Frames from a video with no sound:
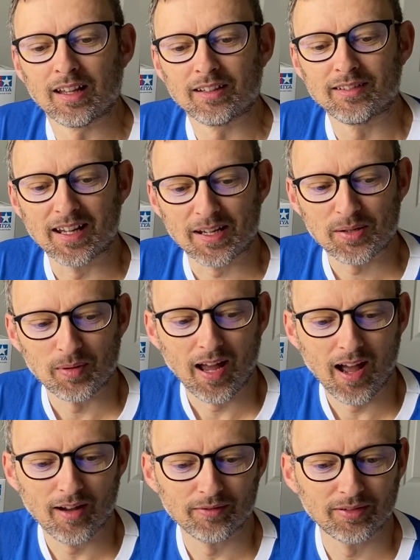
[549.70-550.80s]
Next we
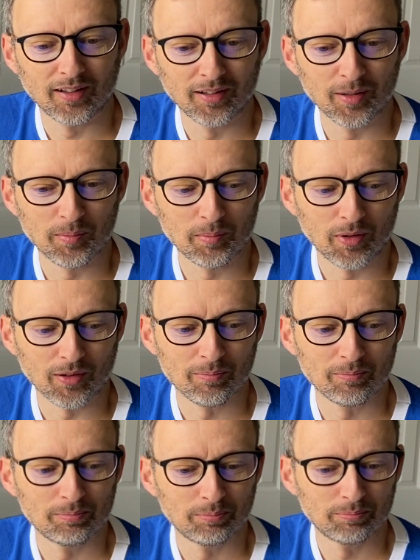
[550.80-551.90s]
have my
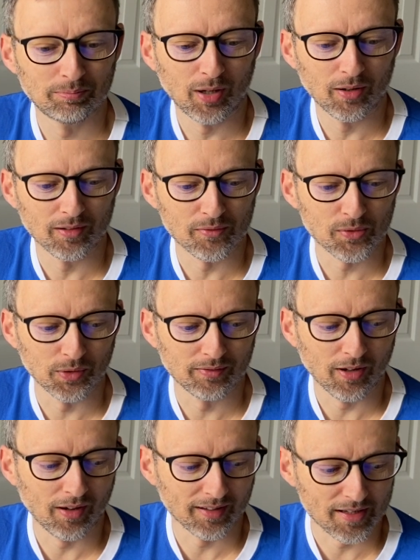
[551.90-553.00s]
pile of sort of,
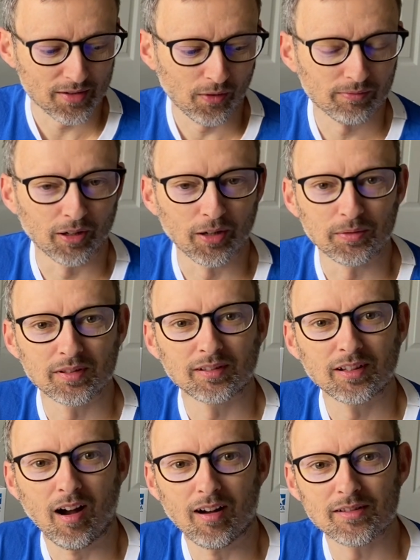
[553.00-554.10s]
I guess, off-road
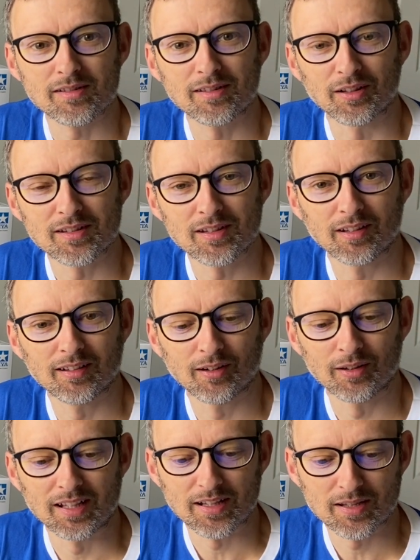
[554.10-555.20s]
cars that are
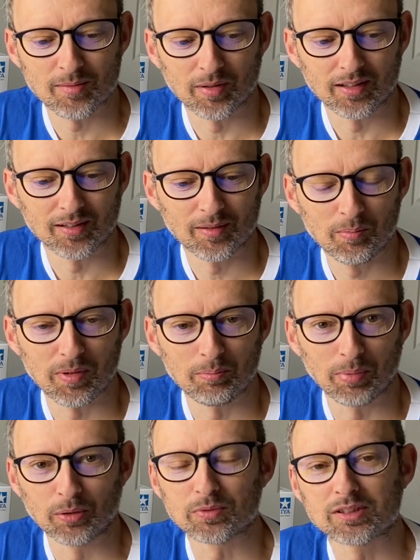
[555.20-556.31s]
yet to be
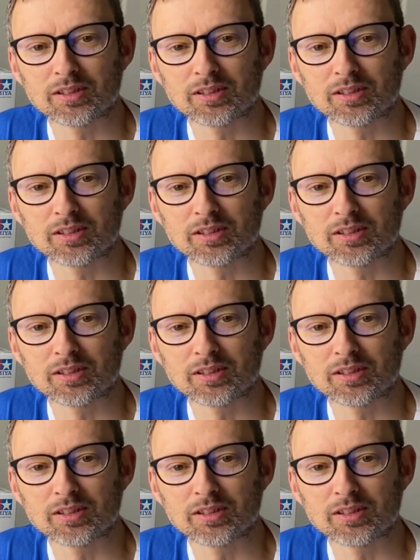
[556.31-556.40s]
built.